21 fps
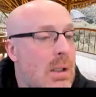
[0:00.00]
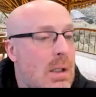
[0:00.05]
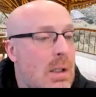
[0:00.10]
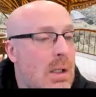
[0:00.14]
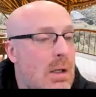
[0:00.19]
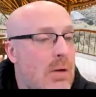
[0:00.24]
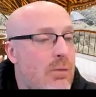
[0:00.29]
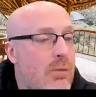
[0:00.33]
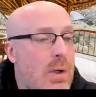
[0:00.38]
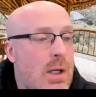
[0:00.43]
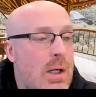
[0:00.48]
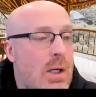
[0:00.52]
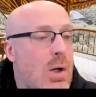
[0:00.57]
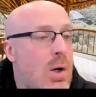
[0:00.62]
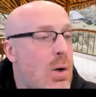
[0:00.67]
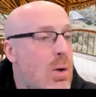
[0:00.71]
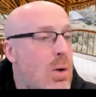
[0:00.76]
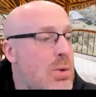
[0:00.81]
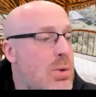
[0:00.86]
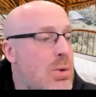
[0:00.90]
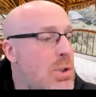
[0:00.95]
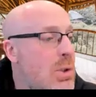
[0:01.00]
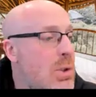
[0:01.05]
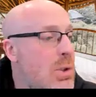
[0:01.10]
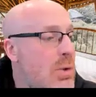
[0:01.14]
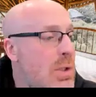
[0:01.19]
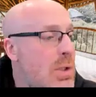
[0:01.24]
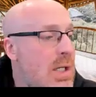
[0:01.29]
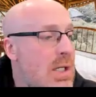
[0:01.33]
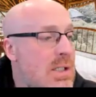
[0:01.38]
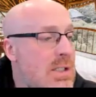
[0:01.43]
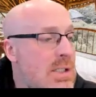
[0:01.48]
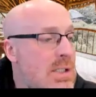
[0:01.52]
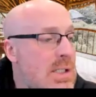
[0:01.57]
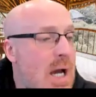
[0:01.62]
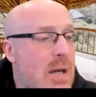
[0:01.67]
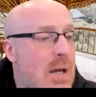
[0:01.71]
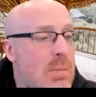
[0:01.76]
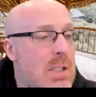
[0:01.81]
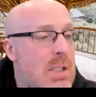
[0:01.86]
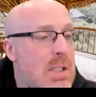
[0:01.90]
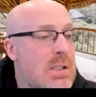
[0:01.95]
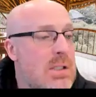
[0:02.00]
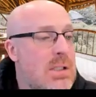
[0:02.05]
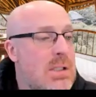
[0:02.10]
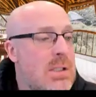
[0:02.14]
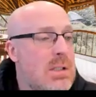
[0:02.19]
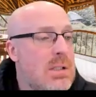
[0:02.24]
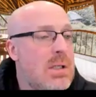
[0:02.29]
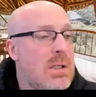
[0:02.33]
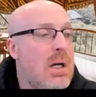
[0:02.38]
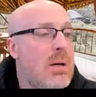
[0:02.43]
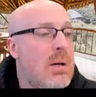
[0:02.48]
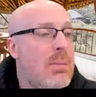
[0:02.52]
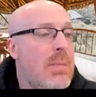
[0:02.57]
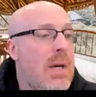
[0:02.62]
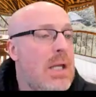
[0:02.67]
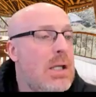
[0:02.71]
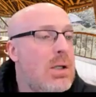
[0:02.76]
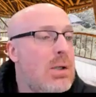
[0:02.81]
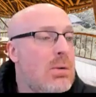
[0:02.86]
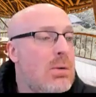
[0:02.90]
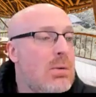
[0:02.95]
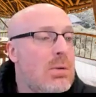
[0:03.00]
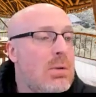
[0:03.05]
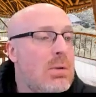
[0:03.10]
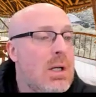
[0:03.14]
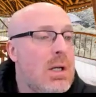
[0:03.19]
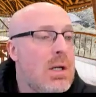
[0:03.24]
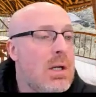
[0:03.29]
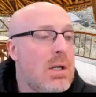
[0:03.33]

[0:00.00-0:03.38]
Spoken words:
If we go to the assignments menu,